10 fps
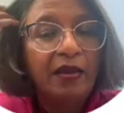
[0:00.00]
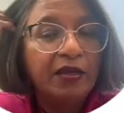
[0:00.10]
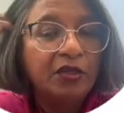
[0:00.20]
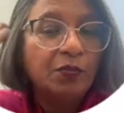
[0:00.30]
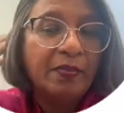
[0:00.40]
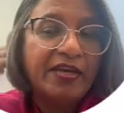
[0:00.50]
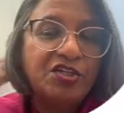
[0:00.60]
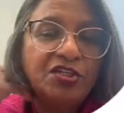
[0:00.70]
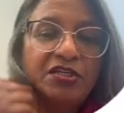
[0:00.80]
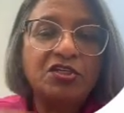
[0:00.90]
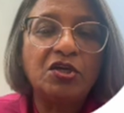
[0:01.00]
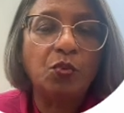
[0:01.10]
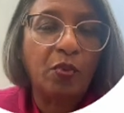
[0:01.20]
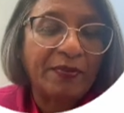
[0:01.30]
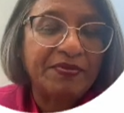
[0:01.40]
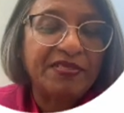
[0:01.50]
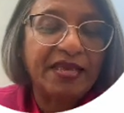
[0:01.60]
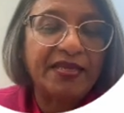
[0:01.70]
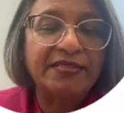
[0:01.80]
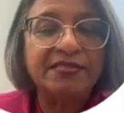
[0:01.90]
You mentioned
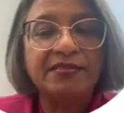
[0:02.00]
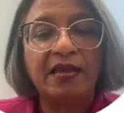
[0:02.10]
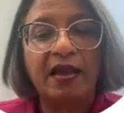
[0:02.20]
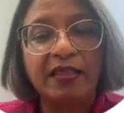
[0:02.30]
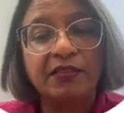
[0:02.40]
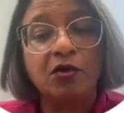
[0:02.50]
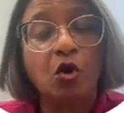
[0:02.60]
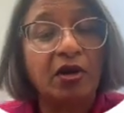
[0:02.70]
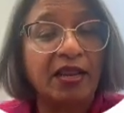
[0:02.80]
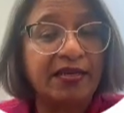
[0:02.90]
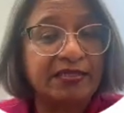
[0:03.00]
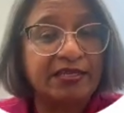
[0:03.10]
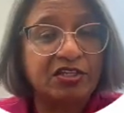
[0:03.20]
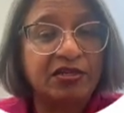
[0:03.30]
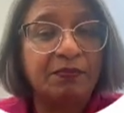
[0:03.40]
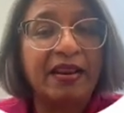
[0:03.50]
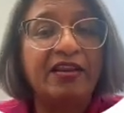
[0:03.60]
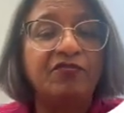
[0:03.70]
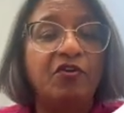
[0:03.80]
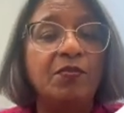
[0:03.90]
websites, other online teaching
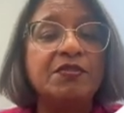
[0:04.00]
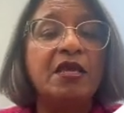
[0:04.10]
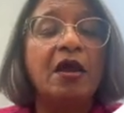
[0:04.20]
platforms.